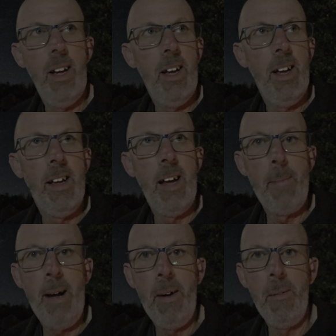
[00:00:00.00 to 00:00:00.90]
uh,
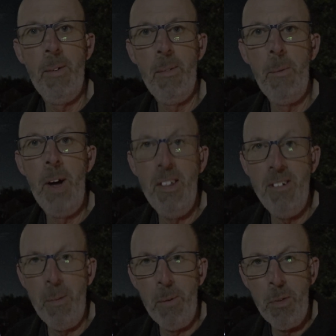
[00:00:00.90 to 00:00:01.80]
about
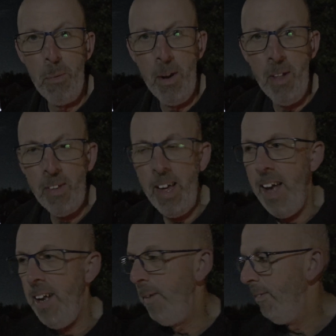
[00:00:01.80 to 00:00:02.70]
whether it was worth
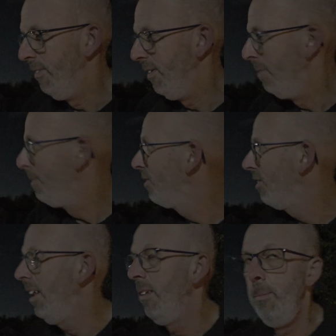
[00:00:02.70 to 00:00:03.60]
getting up for
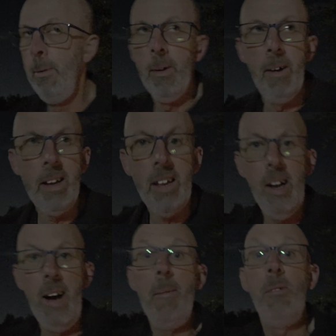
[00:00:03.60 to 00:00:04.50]
myself, but uh, you
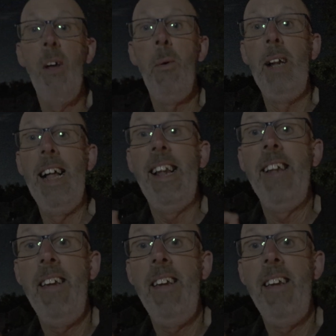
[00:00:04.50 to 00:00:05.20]
know, I'm so glad I